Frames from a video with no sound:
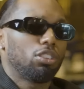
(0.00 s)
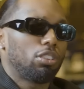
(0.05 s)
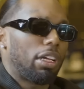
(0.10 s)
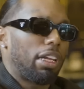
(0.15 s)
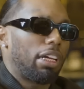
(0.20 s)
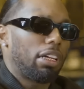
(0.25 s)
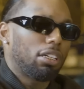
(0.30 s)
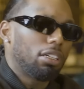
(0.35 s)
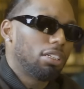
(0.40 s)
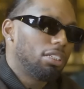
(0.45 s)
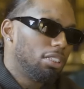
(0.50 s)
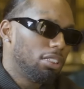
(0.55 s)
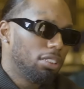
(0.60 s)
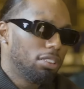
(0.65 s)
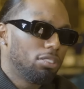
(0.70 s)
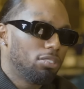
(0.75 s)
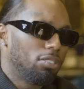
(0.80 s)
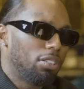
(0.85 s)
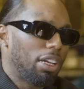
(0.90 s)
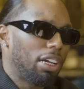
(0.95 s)
you're like,
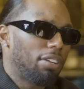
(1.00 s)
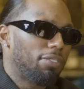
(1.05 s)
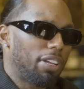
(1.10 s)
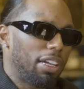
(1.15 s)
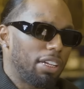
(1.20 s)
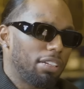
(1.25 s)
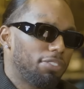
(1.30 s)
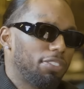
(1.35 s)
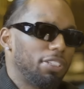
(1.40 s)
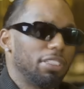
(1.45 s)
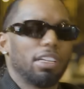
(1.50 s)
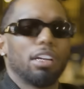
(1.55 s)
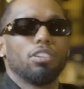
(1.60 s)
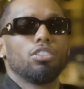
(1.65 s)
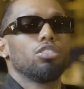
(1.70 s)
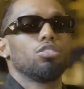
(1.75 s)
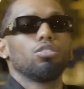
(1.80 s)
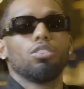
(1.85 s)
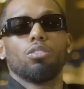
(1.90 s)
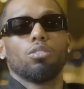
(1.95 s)
do they have like things? How do
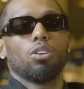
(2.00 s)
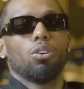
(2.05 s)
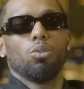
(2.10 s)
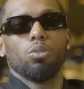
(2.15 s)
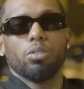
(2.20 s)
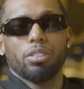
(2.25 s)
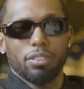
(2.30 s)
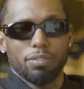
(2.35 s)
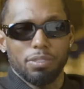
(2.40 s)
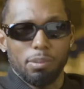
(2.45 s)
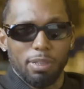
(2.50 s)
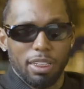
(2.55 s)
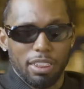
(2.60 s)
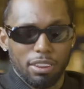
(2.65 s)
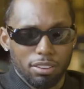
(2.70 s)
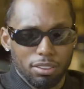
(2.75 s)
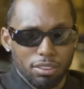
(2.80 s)
you know the order of the man?